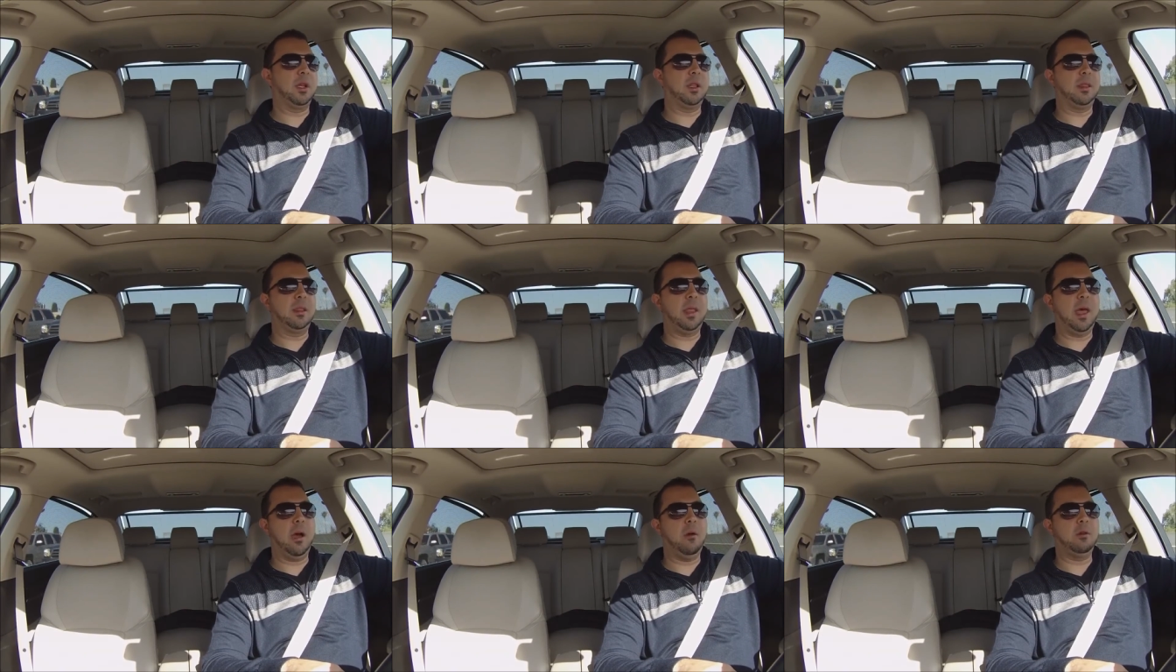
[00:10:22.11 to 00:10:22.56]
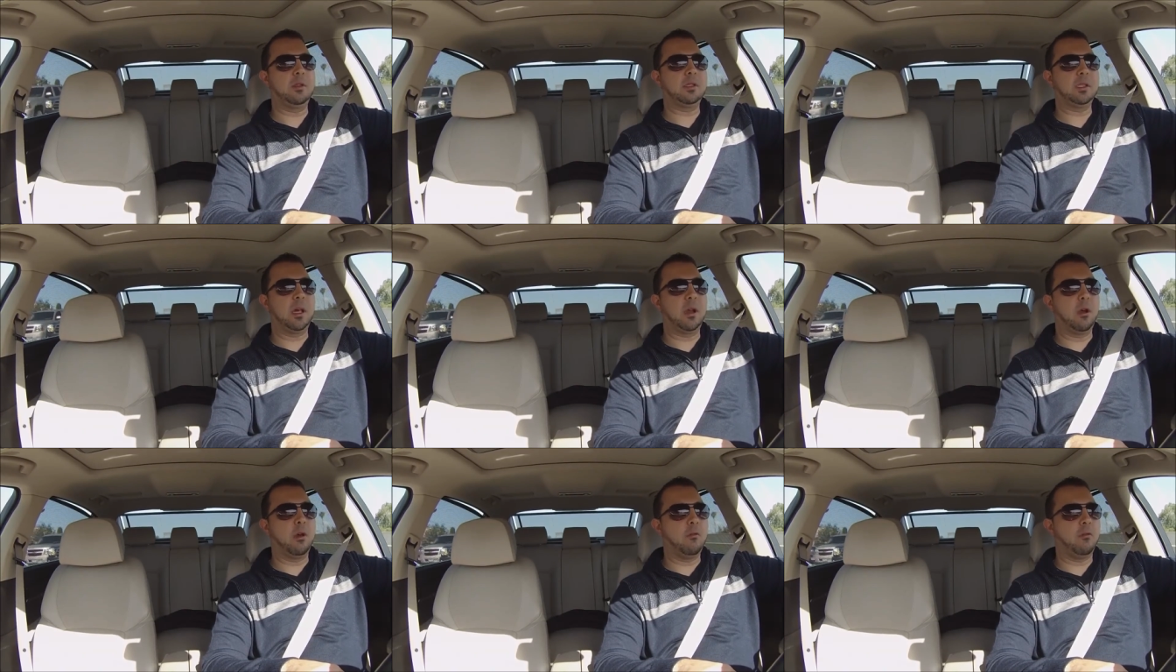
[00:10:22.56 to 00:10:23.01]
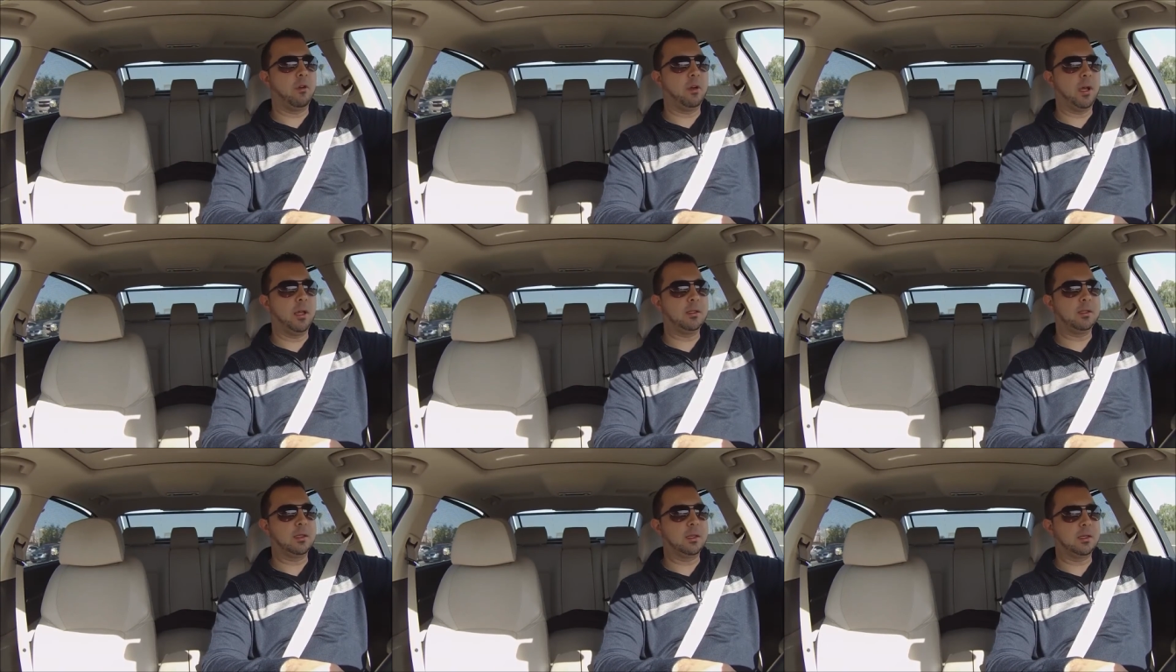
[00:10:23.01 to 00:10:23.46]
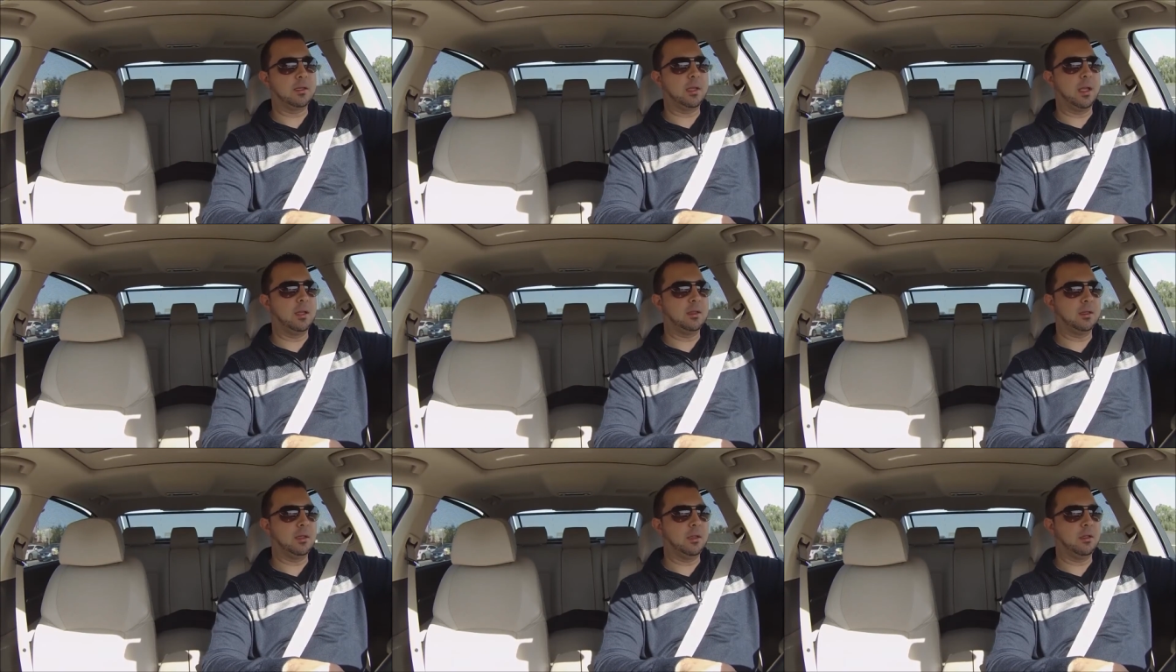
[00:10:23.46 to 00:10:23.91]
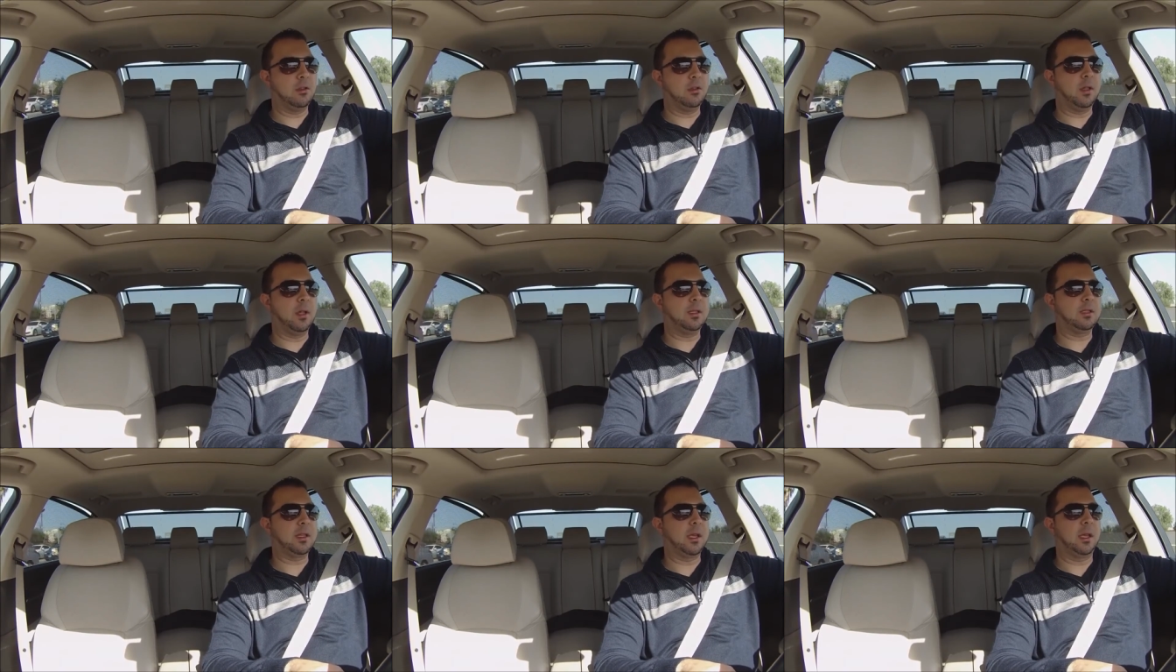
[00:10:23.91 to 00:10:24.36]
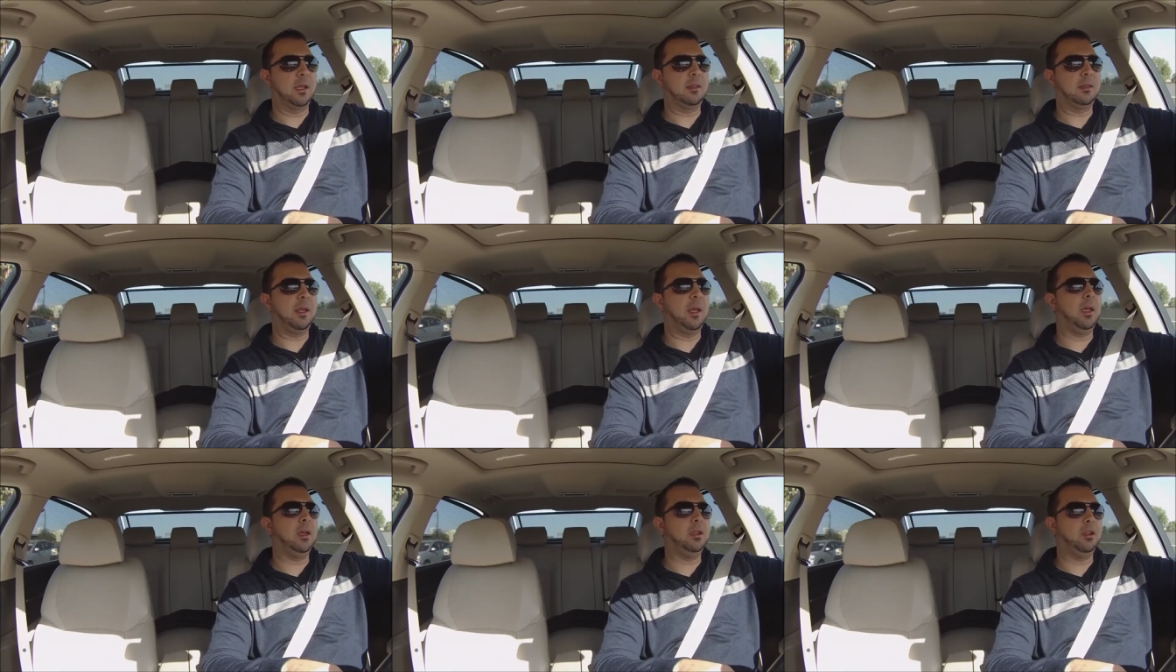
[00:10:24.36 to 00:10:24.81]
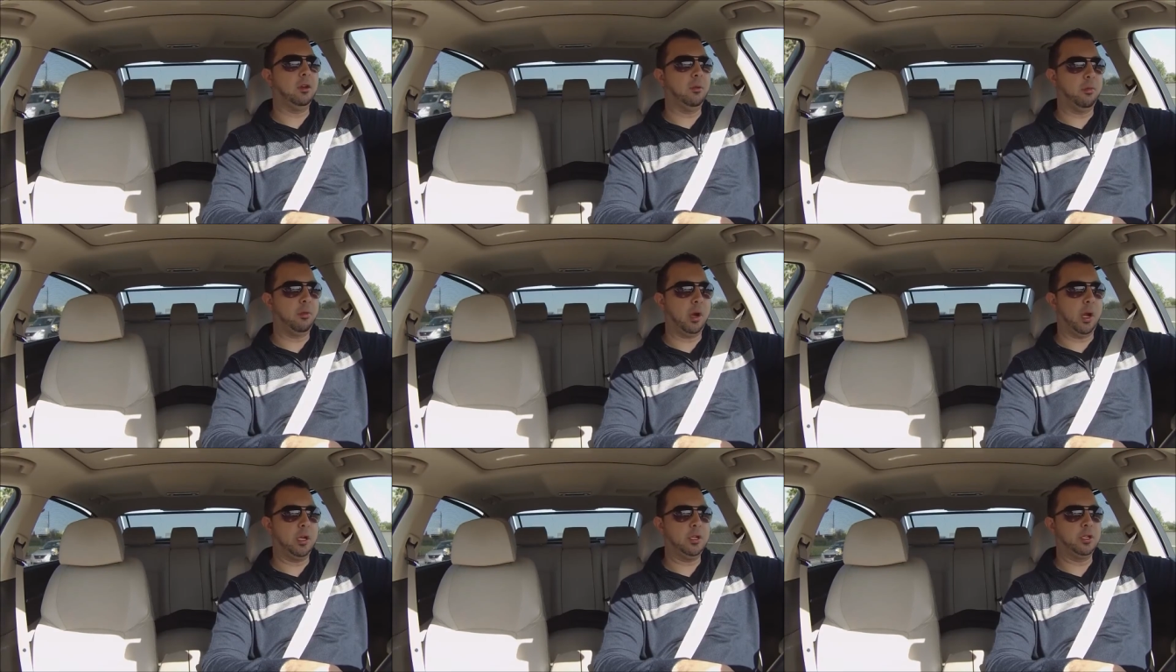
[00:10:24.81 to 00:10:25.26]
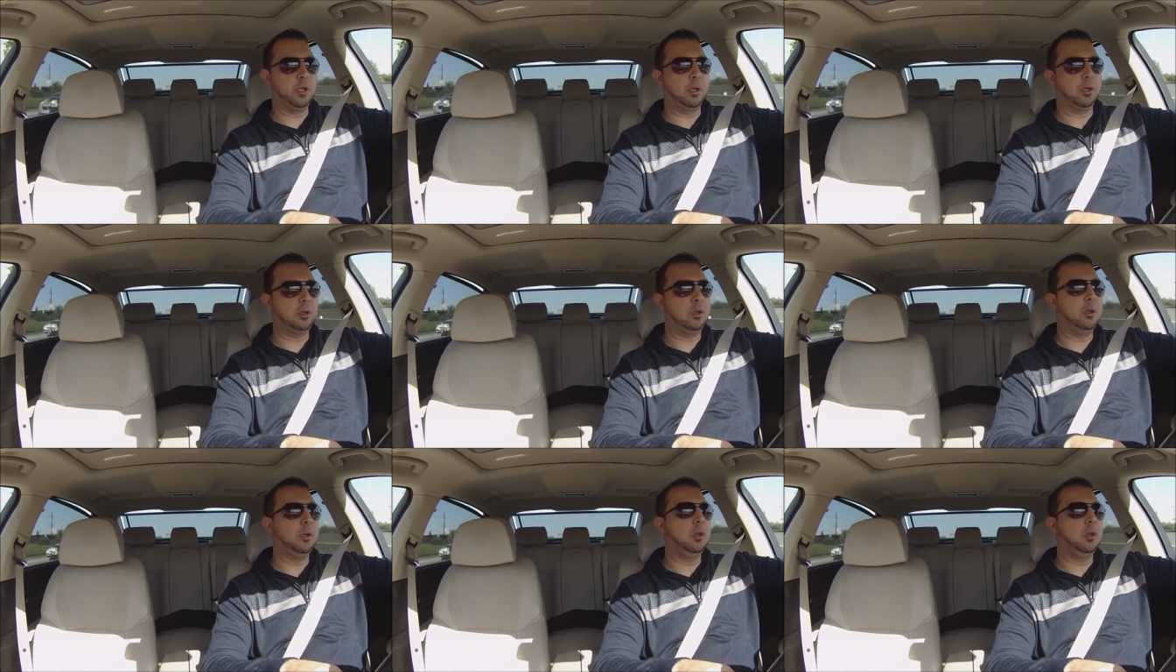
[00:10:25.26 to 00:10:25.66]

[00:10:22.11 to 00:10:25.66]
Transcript: and that was not overnight success either. That's like a 10 year project.